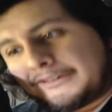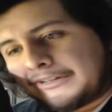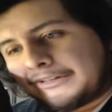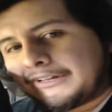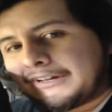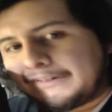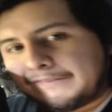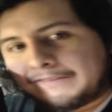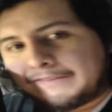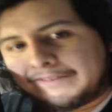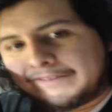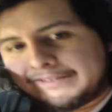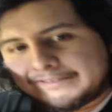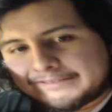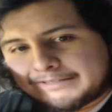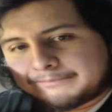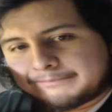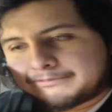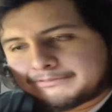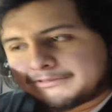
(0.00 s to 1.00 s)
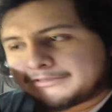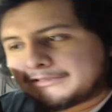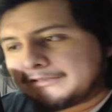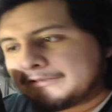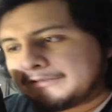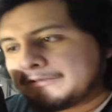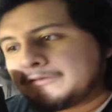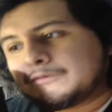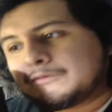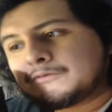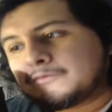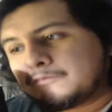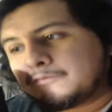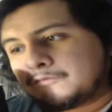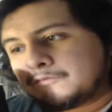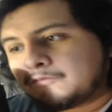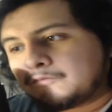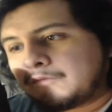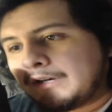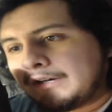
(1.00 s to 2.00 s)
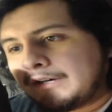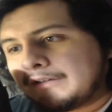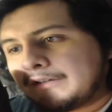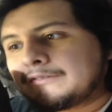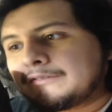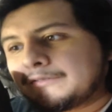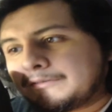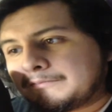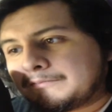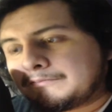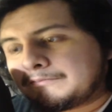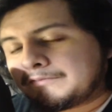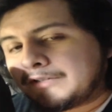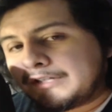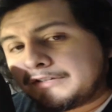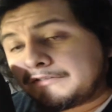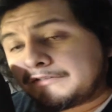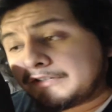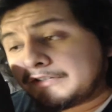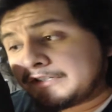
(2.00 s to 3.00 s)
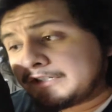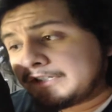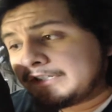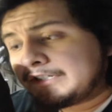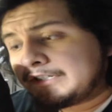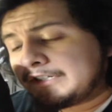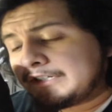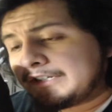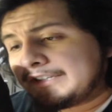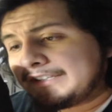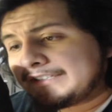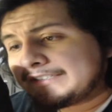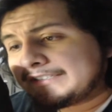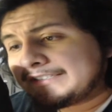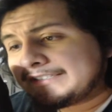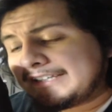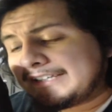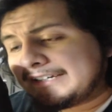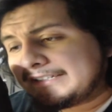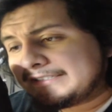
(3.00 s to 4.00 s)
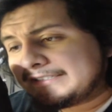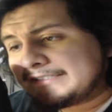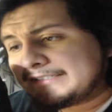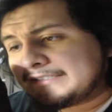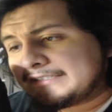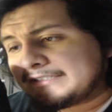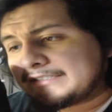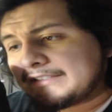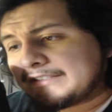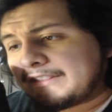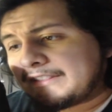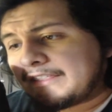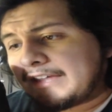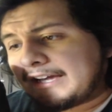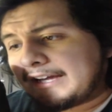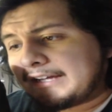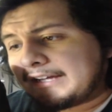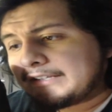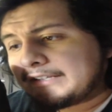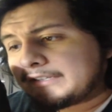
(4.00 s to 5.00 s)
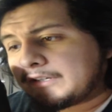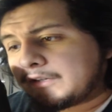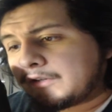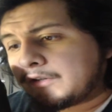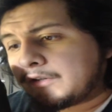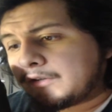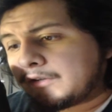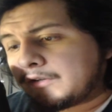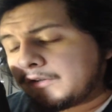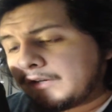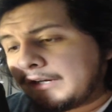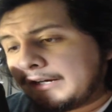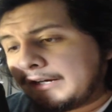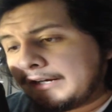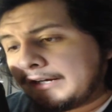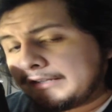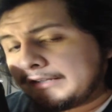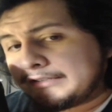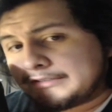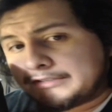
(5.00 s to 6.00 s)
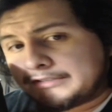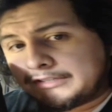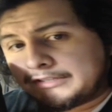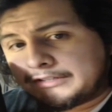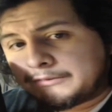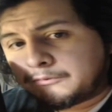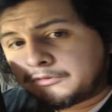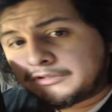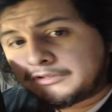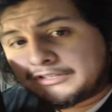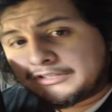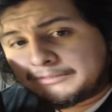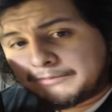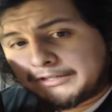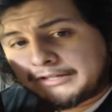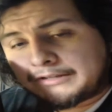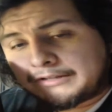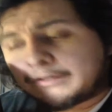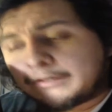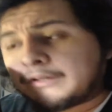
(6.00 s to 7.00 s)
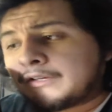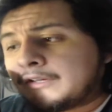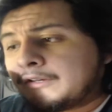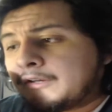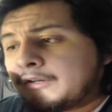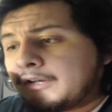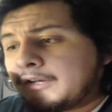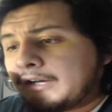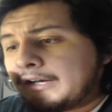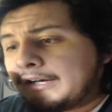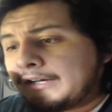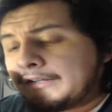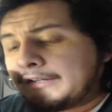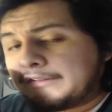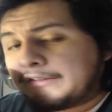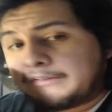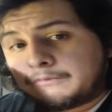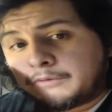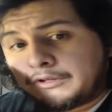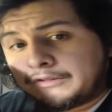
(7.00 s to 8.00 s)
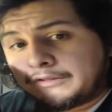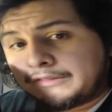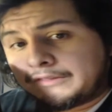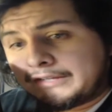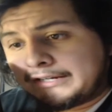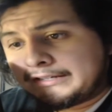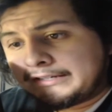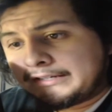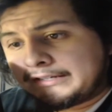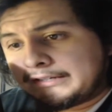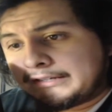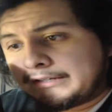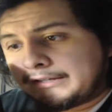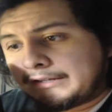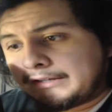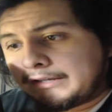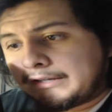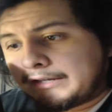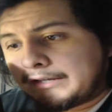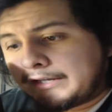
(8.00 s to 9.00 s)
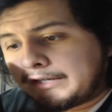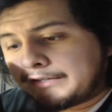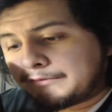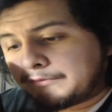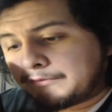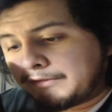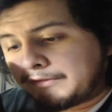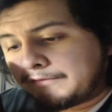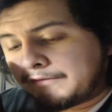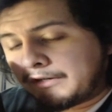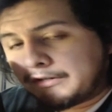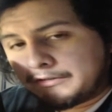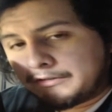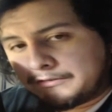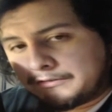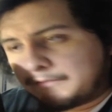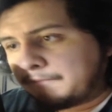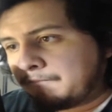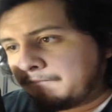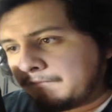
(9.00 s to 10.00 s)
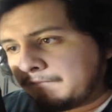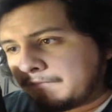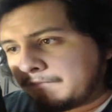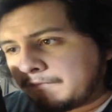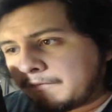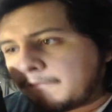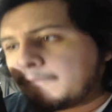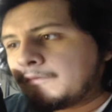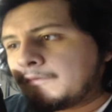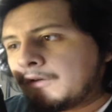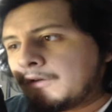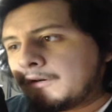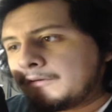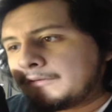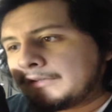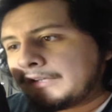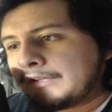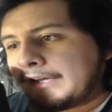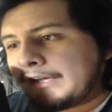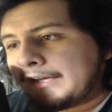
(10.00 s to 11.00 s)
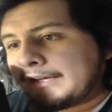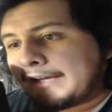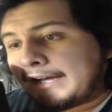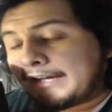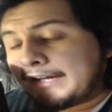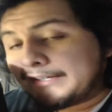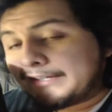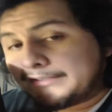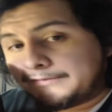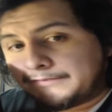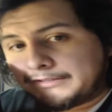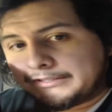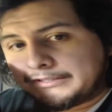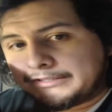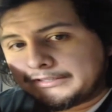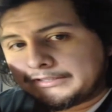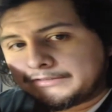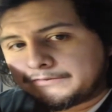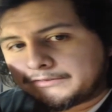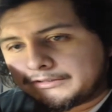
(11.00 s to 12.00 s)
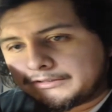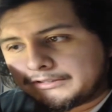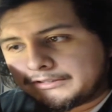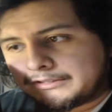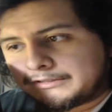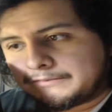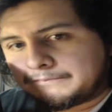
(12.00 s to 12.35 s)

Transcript: this episode, well, was pretty cringy in the sense that uh, let's see. Well, let's begin. Uh, well, Nene, as we've all known, has feelings for